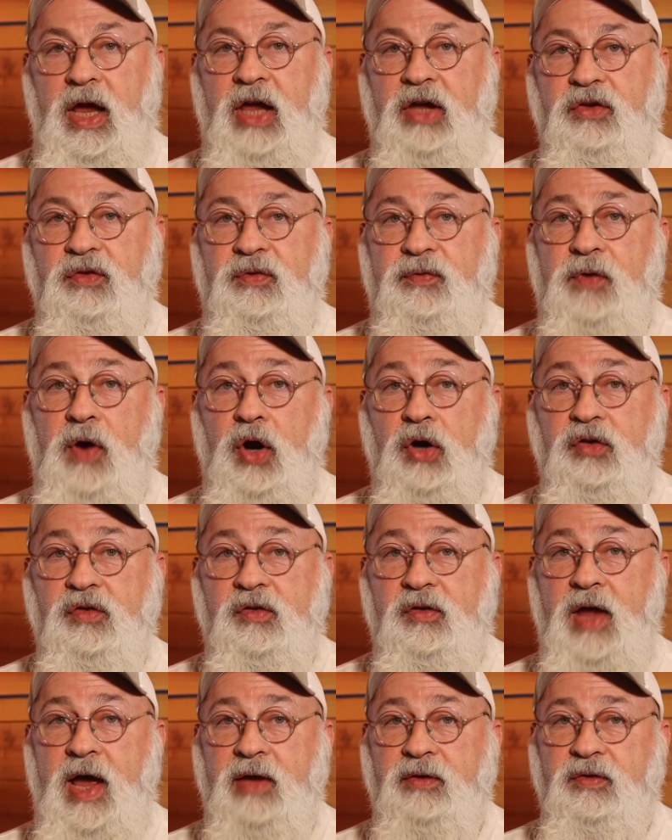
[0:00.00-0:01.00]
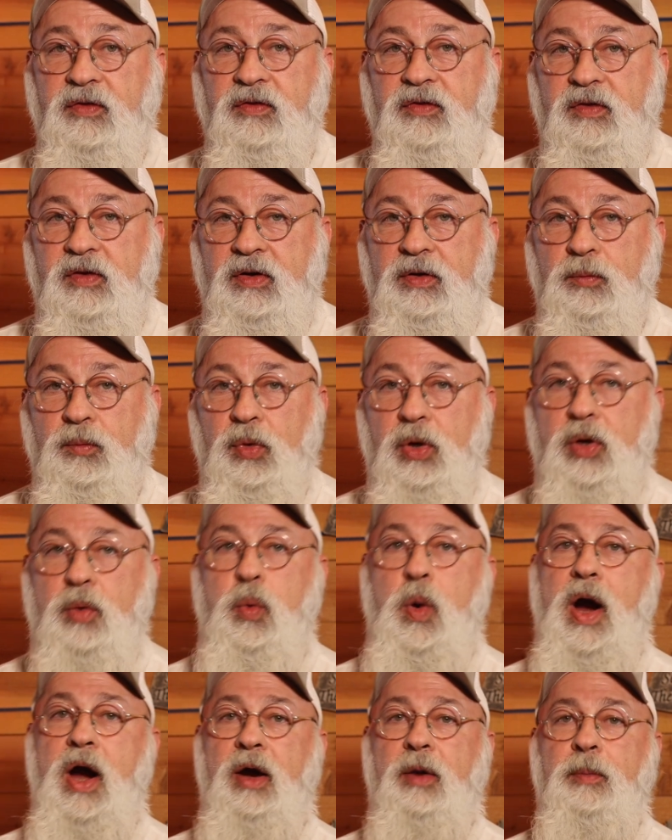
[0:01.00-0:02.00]
As far as licensing
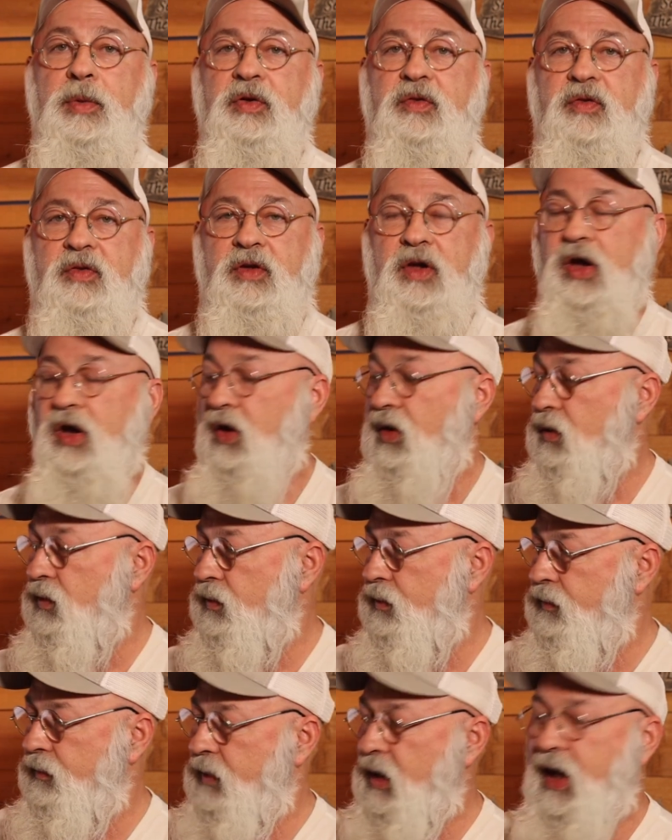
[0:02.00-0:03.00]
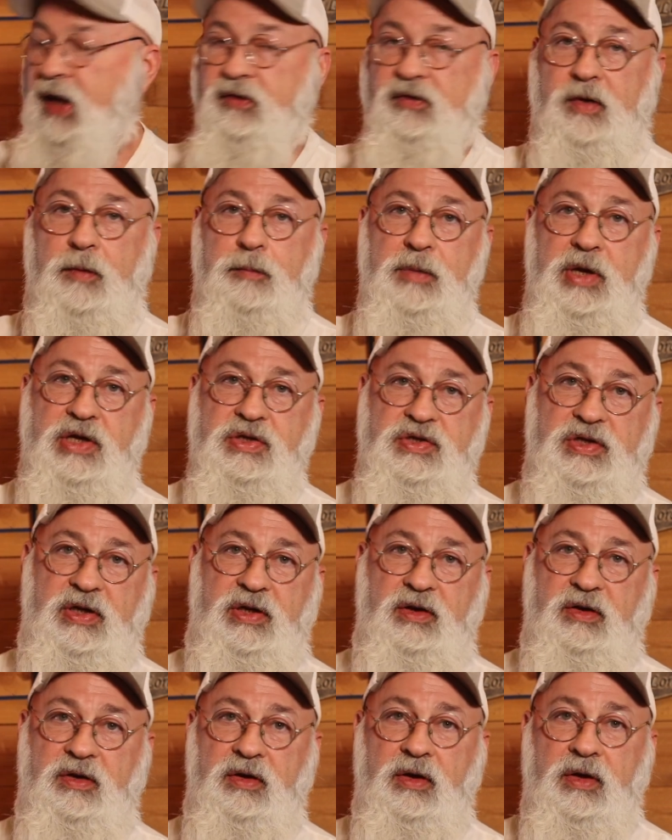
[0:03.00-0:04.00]
requirements go, as I
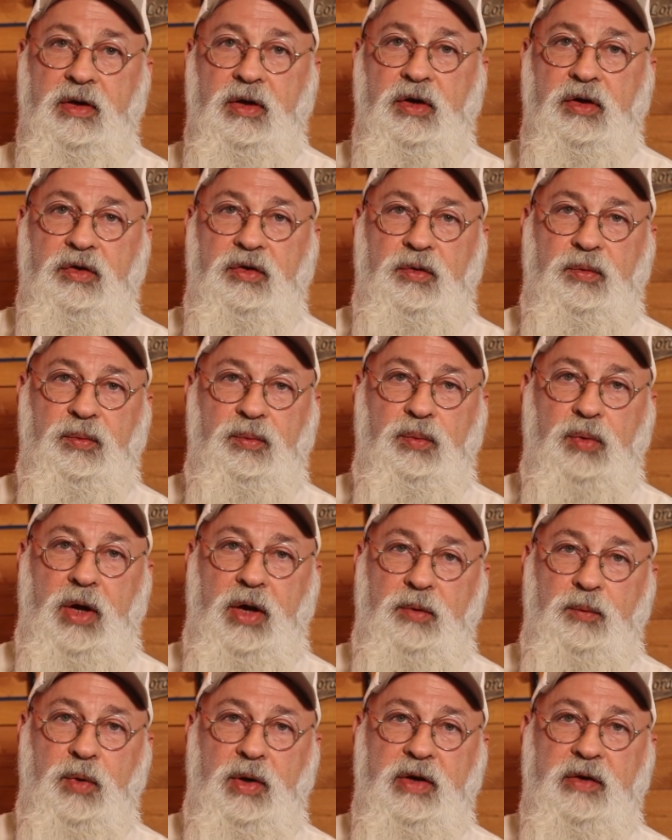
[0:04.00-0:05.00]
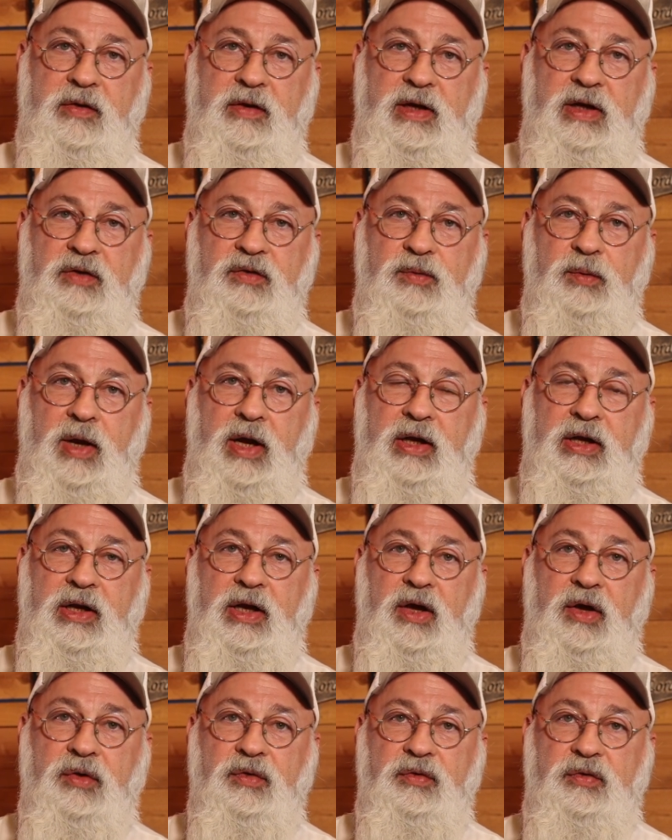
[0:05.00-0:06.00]
mentioned, to run one of these
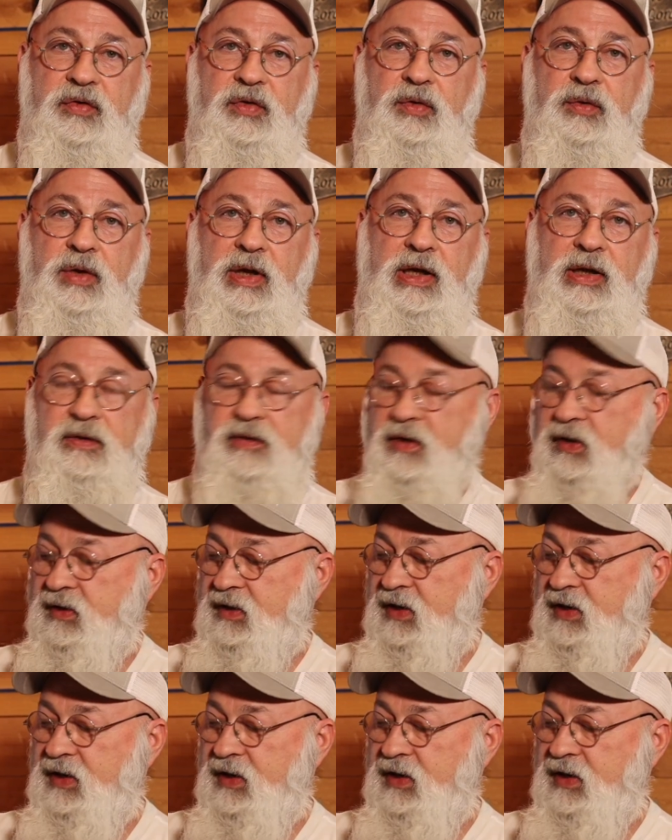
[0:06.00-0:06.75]
radios, you need the